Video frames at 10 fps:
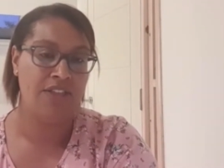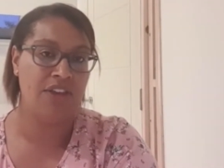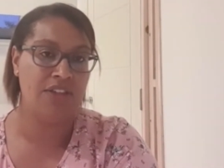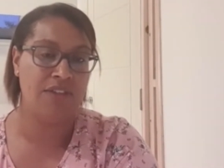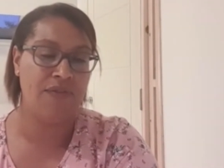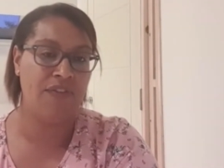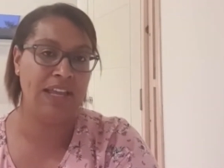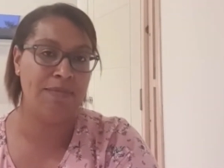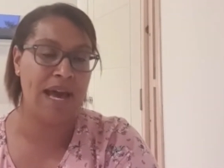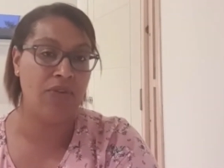that the
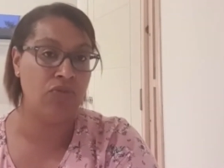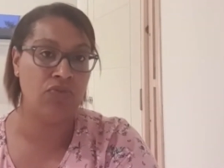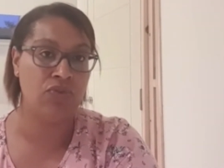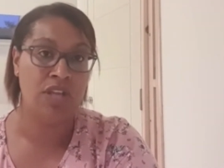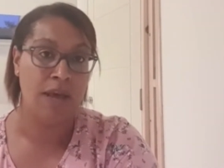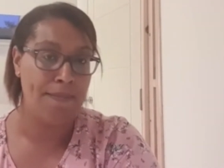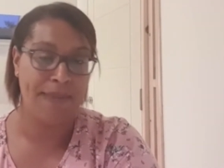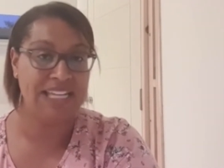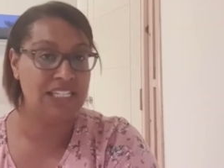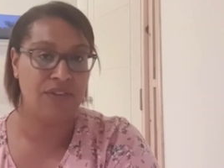females
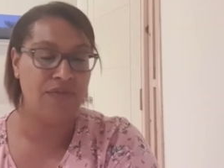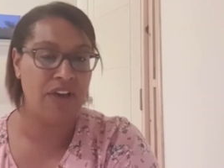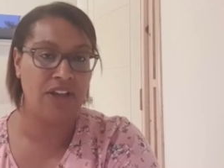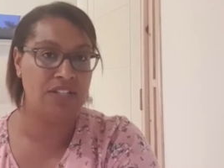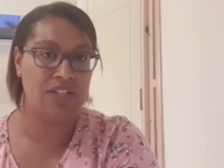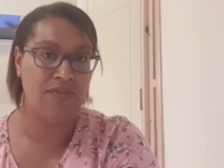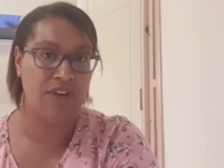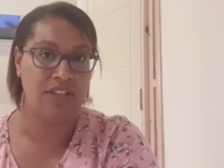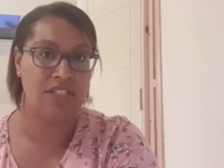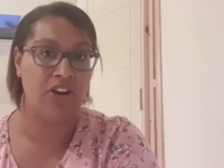mated
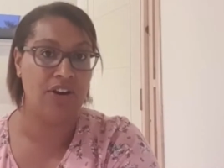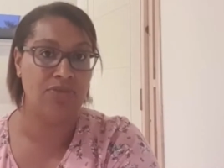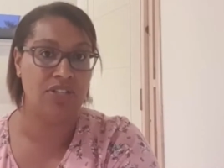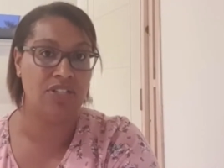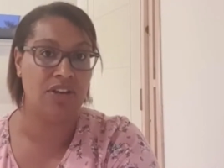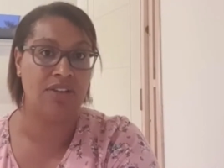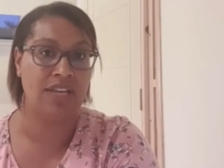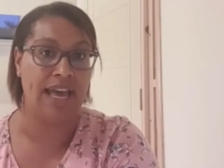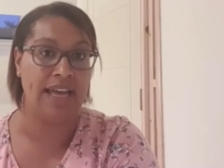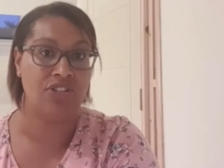first time just don't
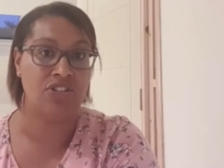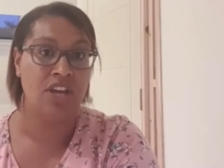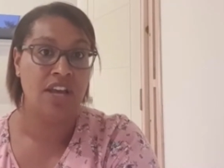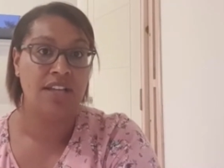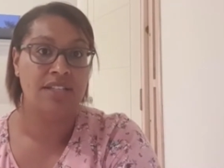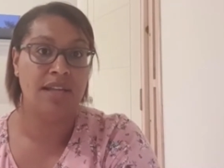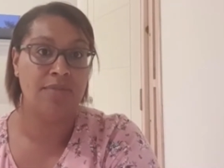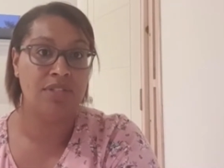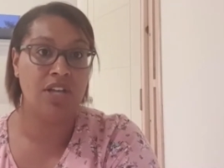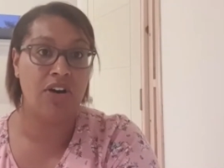catch.
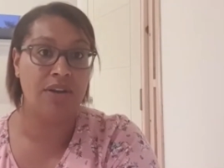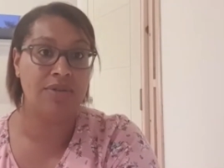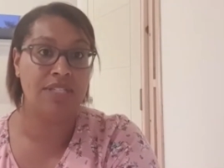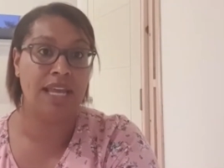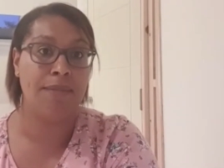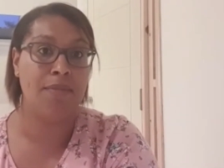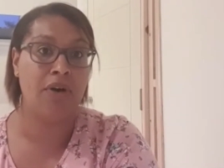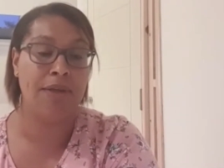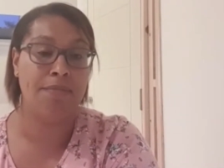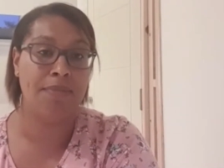Sometimes it
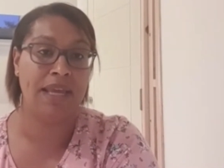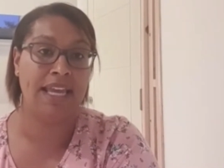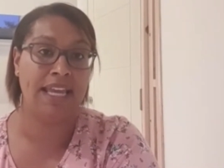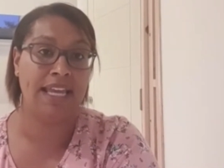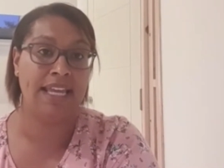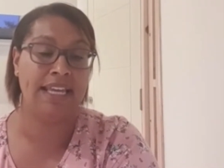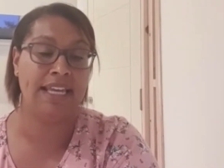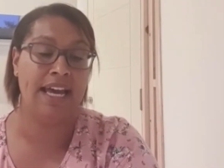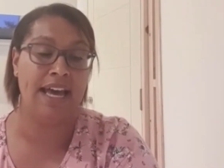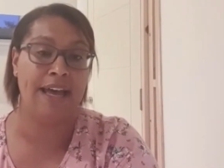might be